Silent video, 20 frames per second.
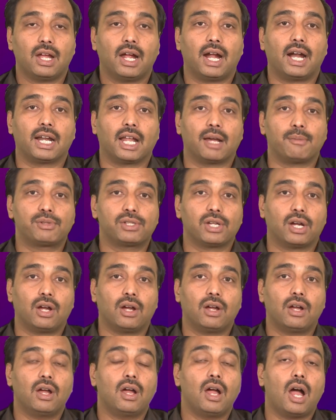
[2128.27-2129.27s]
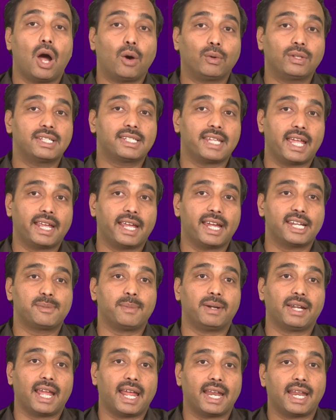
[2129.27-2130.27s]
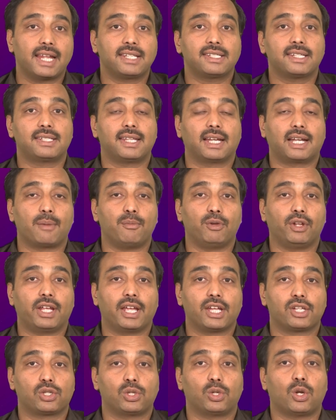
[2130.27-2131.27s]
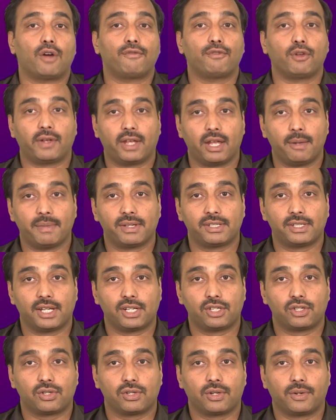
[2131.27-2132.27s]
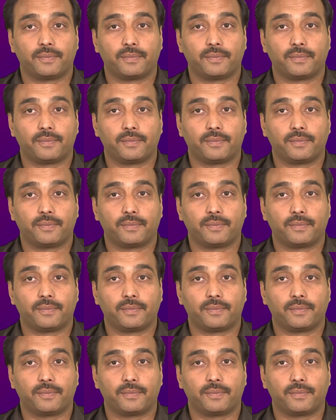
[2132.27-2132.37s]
and observe how this engagement enhances the communication of your key message.